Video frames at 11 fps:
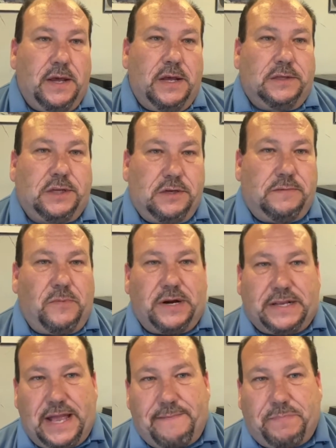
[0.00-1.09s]
So you'll mark
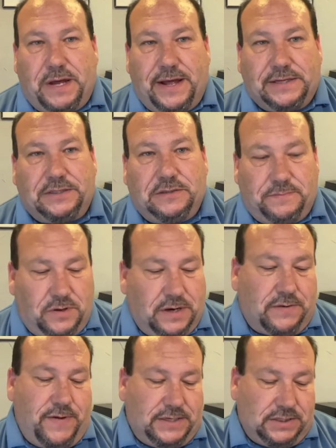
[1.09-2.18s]
that box, you'll mark
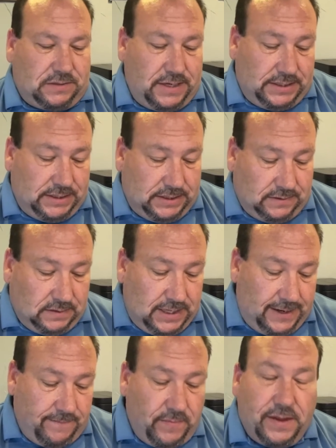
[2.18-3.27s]
registration
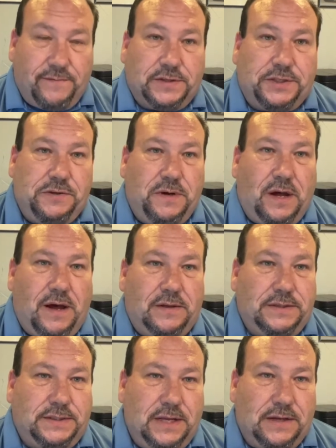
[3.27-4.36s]
only. For
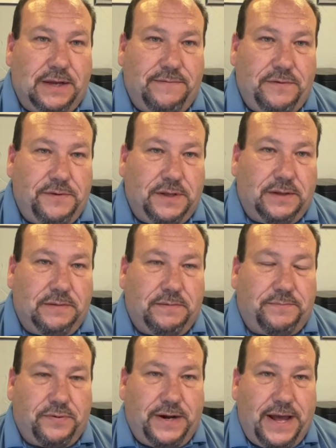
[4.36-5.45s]
$2, they'll give you the
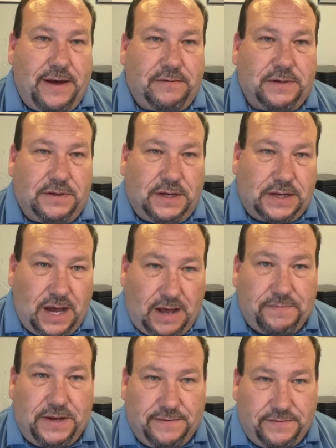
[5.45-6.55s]
printout
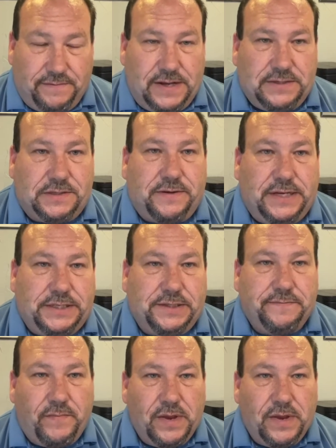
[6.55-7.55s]
copy of the registration.